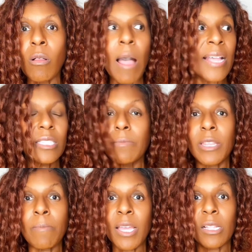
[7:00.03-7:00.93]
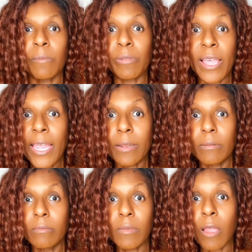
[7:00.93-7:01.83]
I submitted my complaint
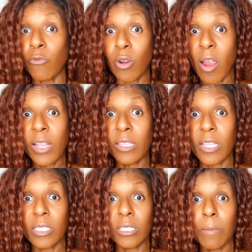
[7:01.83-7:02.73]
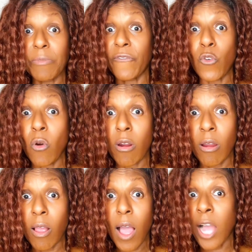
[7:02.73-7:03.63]
regarding this before
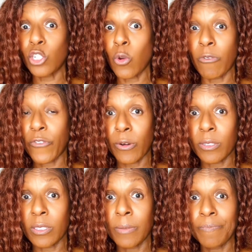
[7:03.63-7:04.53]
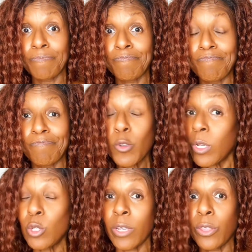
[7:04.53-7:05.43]
October 1st,
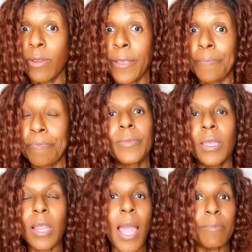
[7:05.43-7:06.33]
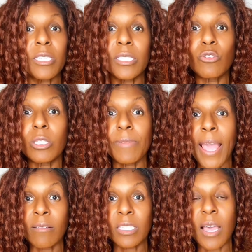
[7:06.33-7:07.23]
2023. And I'm considered to be
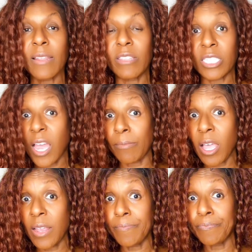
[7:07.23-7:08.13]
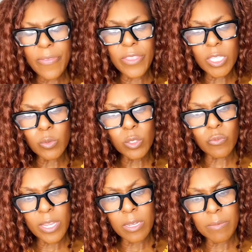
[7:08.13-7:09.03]
outside of the timeline. And this was
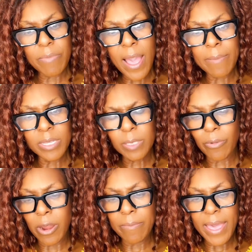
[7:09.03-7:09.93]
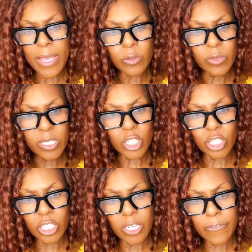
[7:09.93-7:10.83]
written by Ms. Barnett, who is the
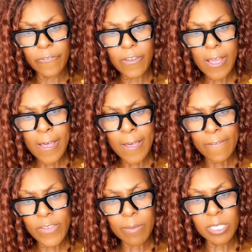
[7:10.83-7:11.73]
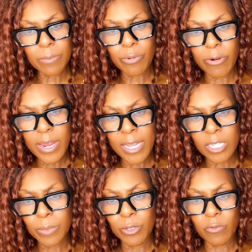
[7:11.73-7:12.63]
Chief Family Support and
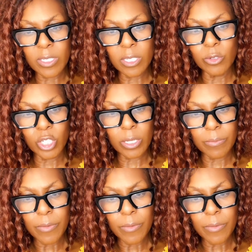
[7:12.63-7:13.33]
Dispute Resolution